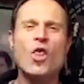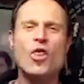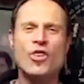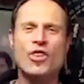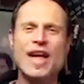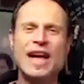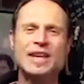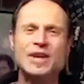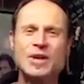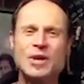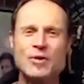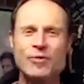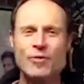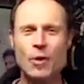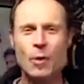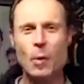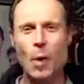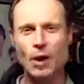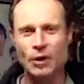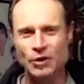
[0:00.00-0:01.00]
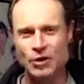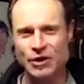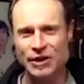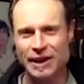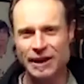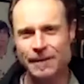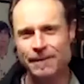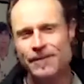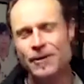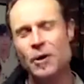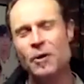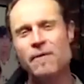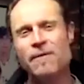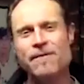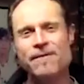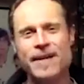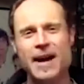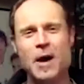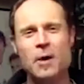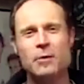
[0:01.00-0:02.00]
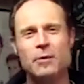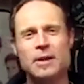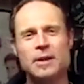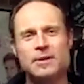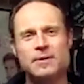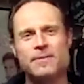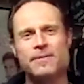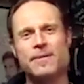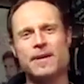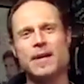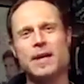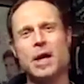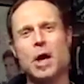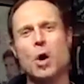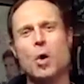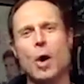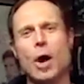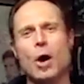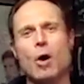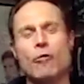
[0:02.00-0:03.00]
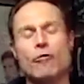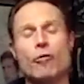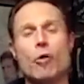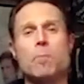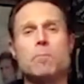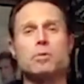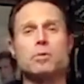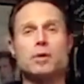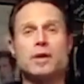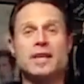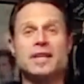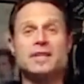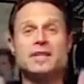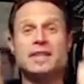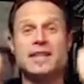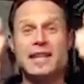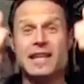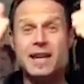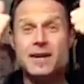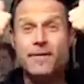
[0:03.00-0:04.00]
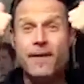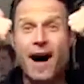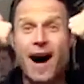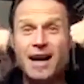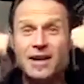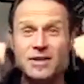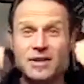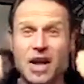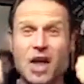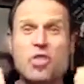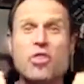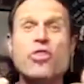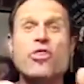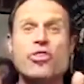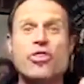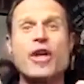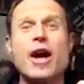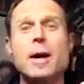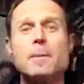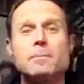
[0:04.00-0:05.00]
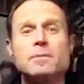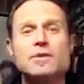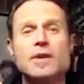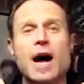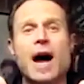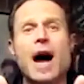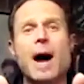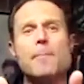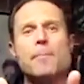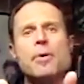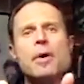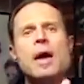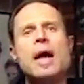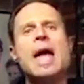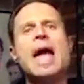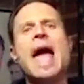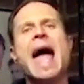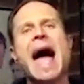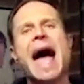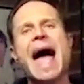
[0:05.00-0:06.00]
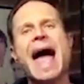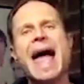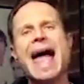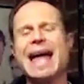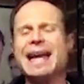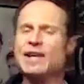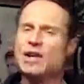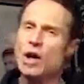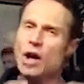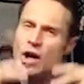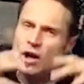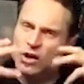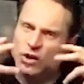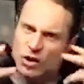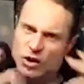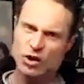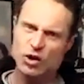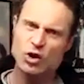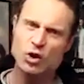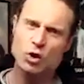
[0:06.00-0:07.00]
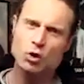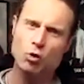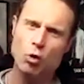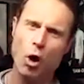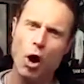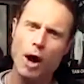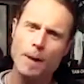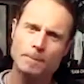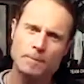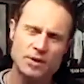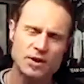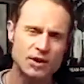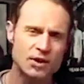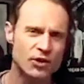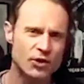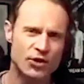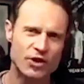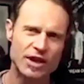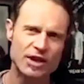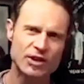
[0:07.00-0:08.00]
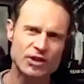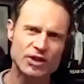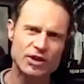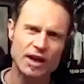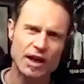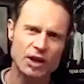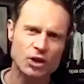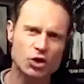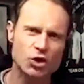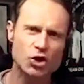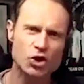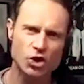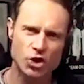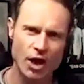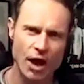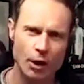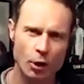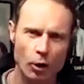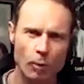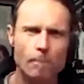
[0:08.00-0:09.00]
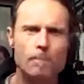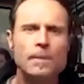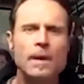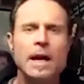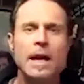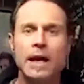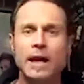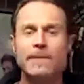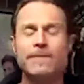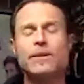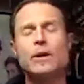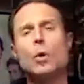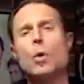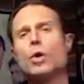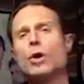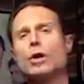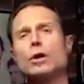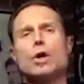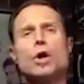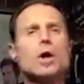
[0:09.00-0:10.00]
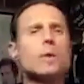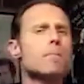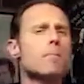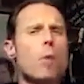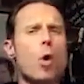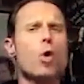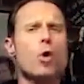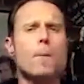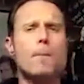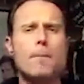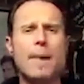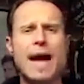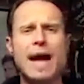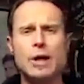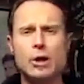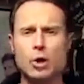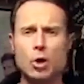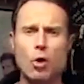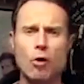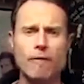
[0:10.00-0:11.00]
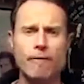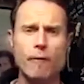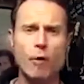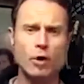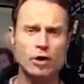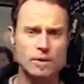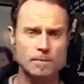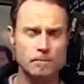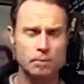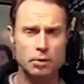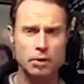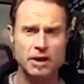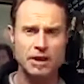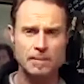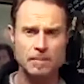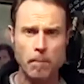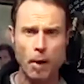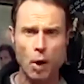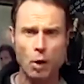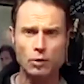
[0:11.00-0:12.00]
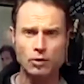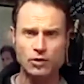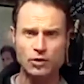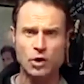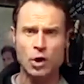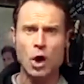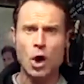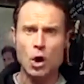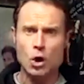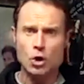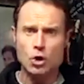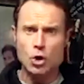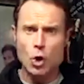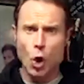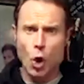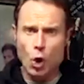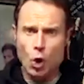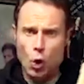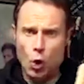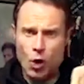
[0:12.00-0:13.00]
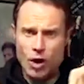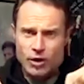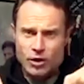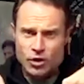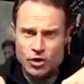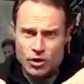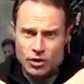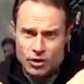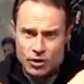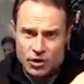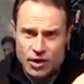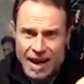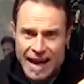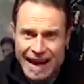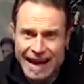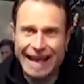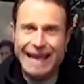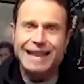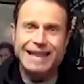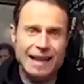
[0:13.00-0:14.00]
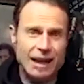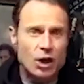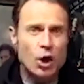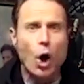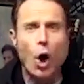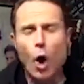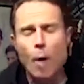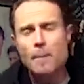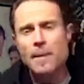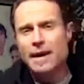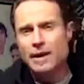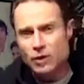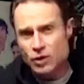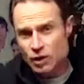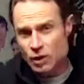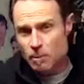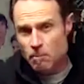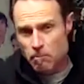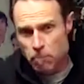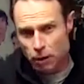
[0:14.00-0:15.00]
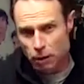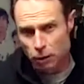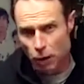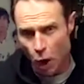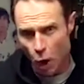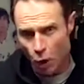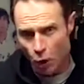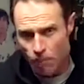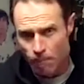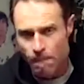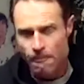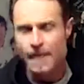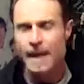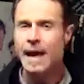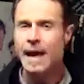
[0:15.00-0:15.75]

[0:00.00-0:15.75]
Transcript: Thank you for watching. If you've found this video helpful, please give us a thumbs up and subscribe to this channel. If you want to learn more about your voice, please post your questions in the comments below.